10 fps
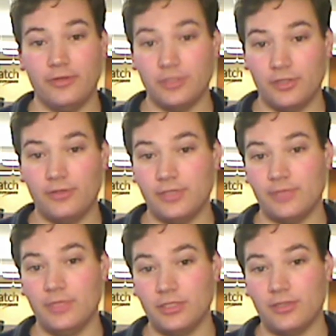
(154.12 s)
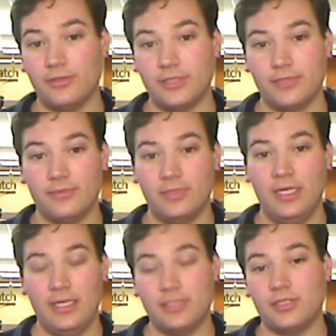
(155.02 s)
and journalism is
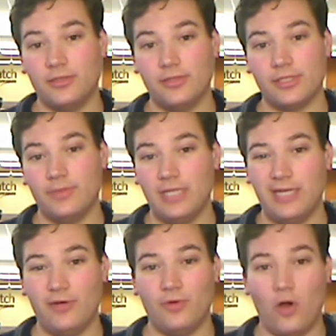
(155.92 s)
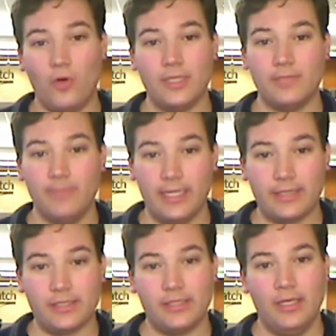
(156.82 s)
journalism, and they don't always
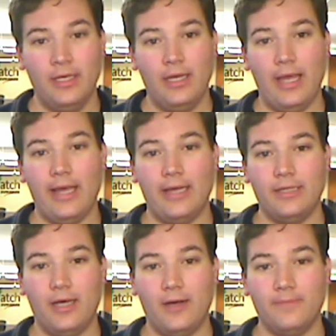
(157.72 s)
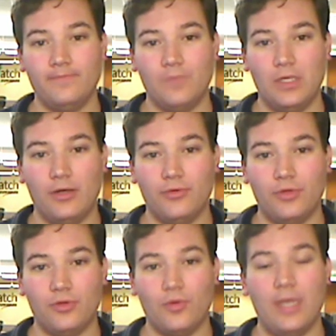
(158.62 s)
mix. And, you know,
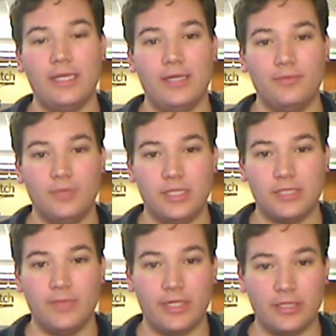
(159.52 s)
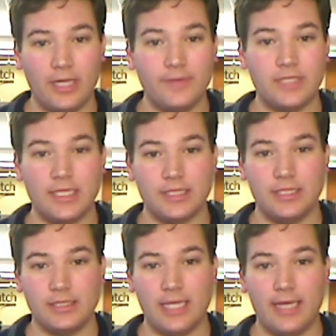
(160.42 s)
the way that This American Life says
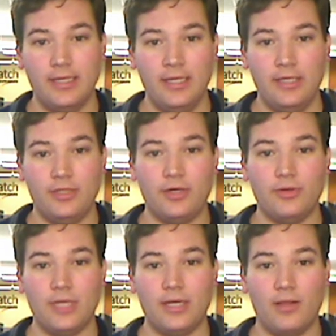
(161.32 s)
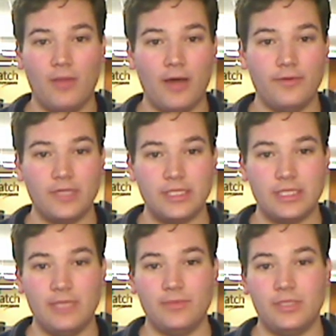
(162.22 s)
it is that, you know, that a lot of this
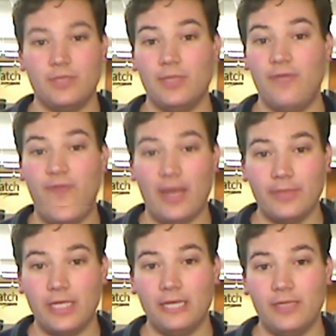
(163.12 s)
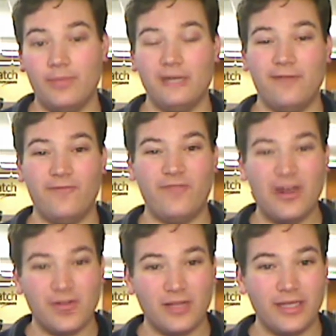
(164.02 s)
seemed to be fabricated, but it
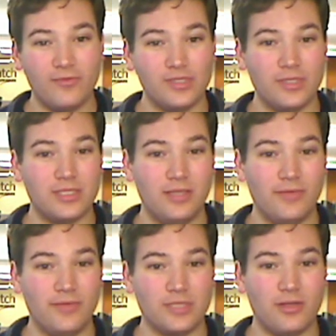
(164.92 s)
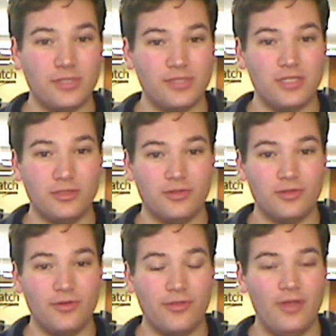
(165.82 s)
felt like it was close to the
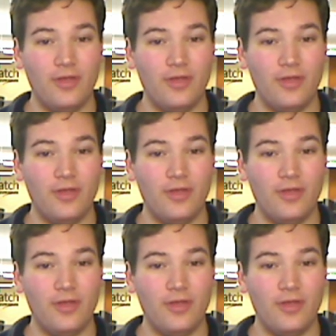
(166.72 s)
truth.